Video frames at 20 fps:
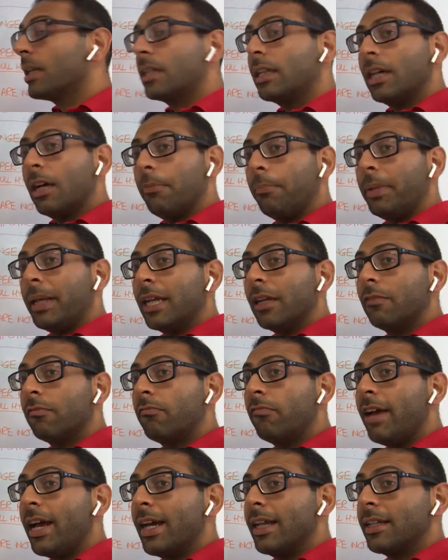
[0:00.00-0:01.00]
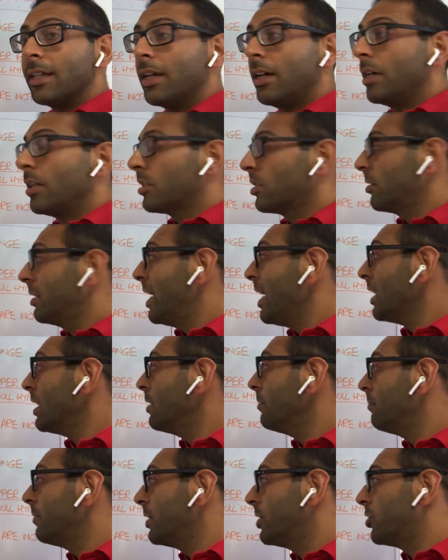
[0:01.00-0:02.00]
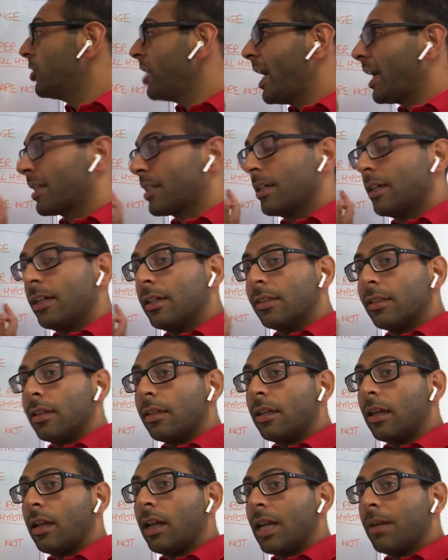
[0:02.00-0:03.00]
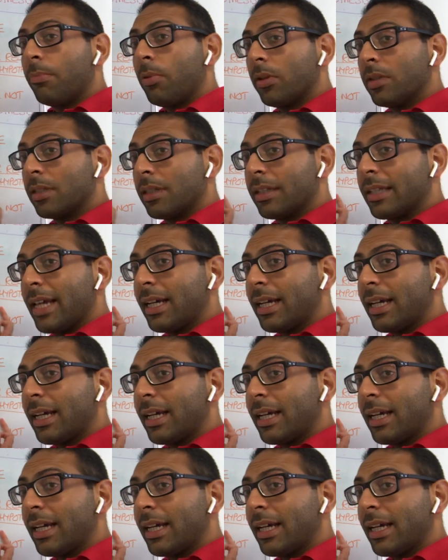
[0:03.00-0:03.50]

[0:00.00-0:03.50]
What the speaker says: are gonna appear red. So they're gonna reject the null hypothesis.